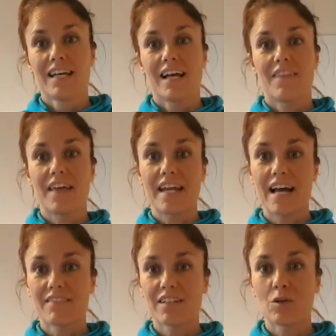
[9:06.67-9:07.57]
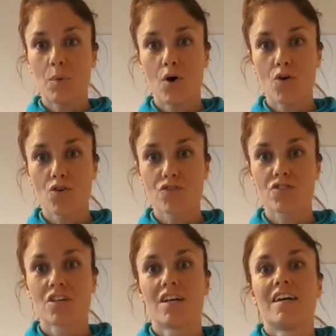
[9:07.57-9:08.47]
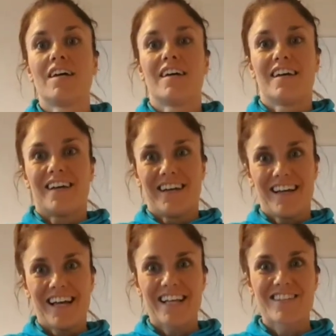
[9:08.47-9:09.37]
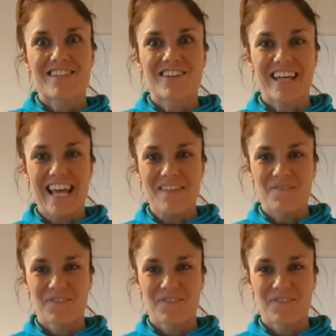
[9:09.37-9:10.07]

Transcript: and then have a little pause and start again.